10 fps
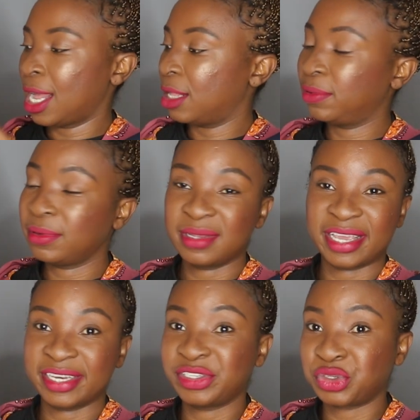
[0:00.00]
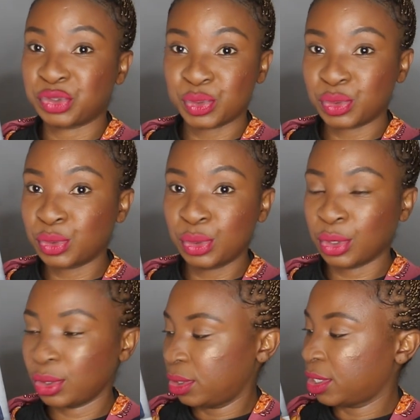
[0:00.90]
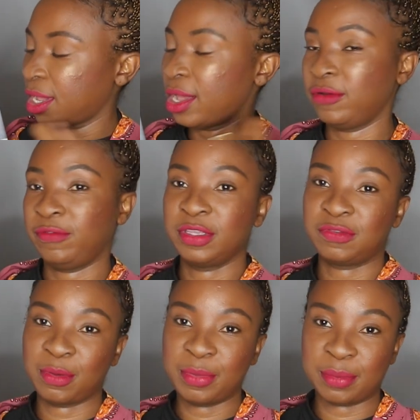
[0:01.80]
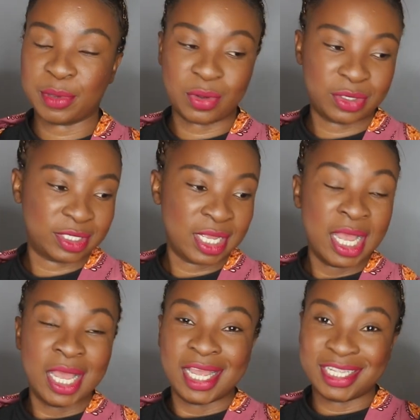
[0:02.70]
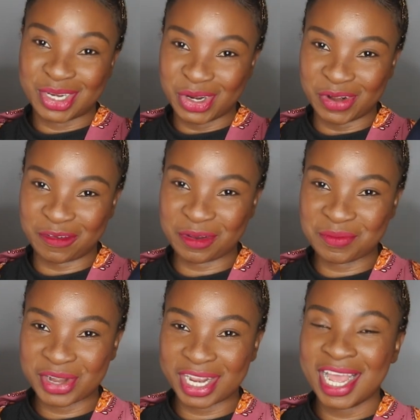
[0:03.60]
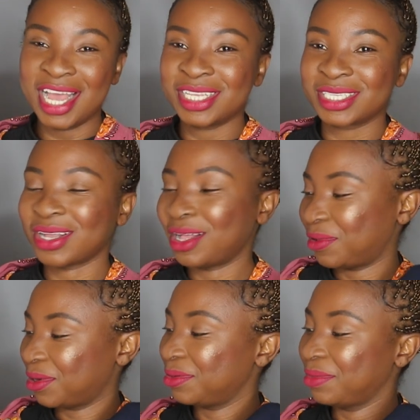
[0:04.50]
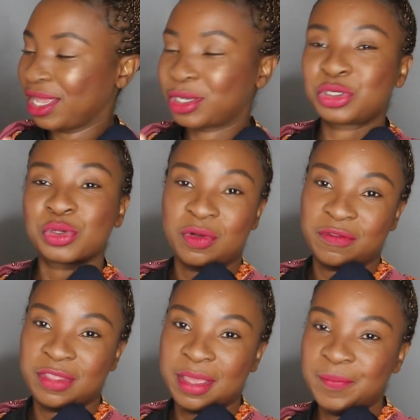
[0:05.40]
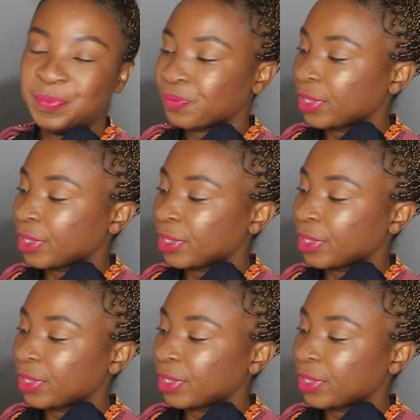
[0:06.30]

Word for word: I'll probably get two out of this fabric because it's a lot of fabric, so I'll probably make two of them.